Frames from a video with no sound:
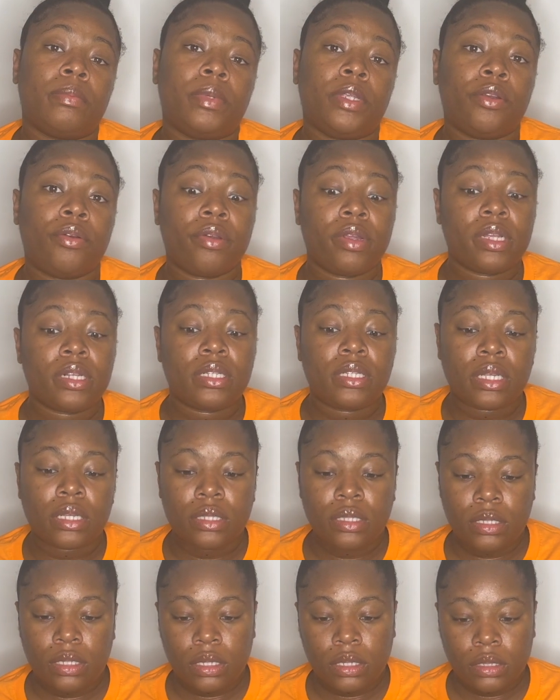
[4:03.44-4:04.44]
degrees
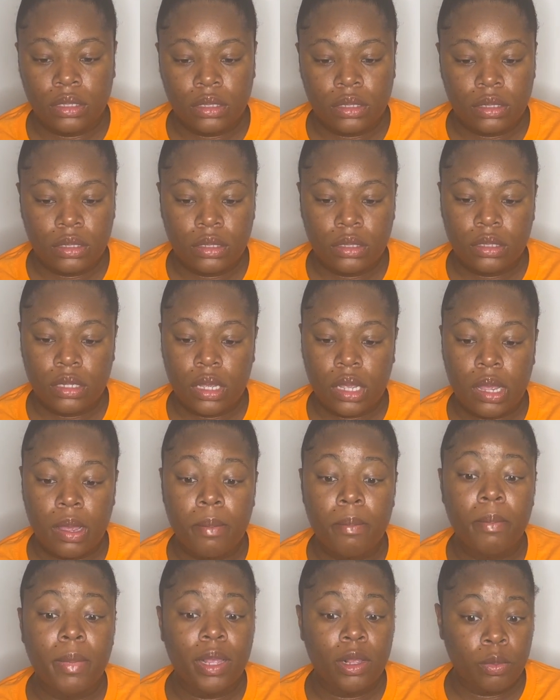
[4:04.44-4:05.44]
Celsius
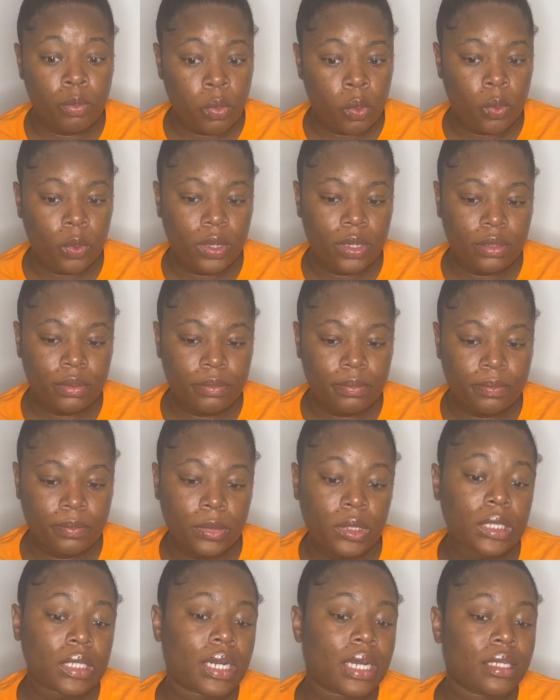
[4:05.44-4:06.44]
melt point.
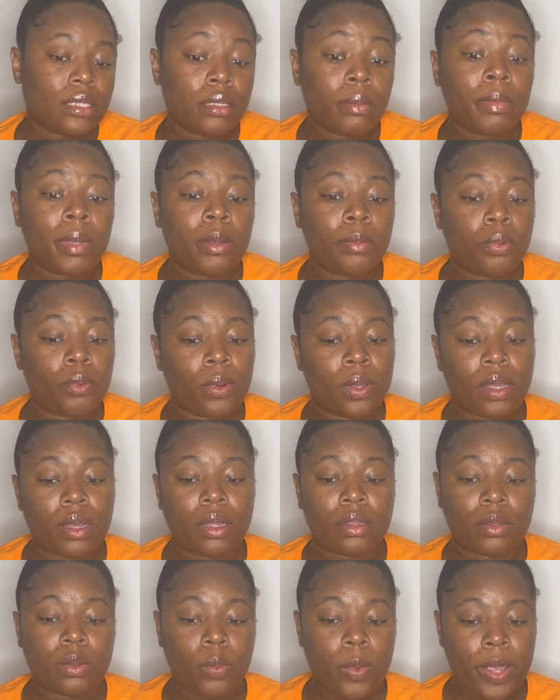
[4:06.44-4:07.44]
So that's the melt point
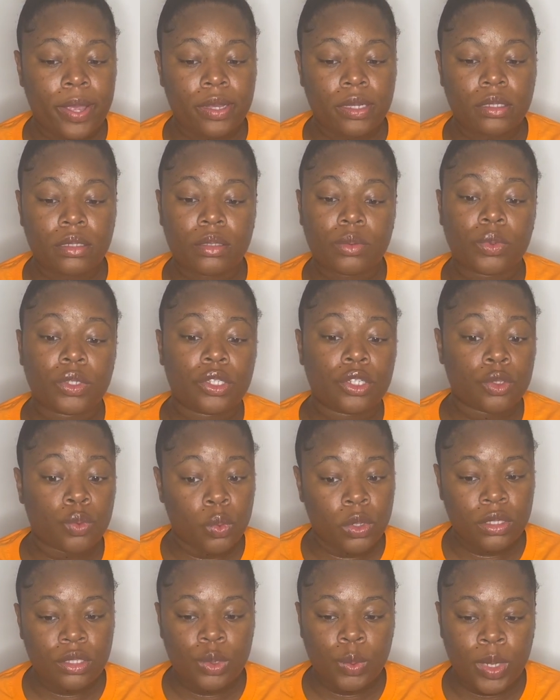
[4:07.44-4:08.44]
on the wax, which is
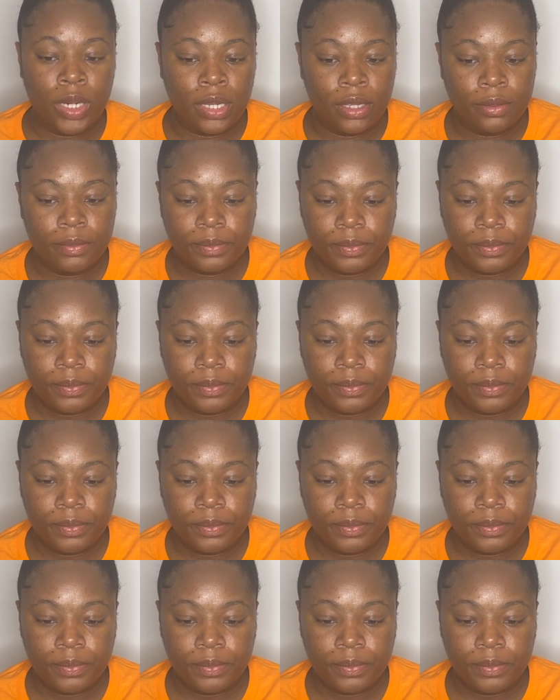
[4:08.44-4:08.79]
120,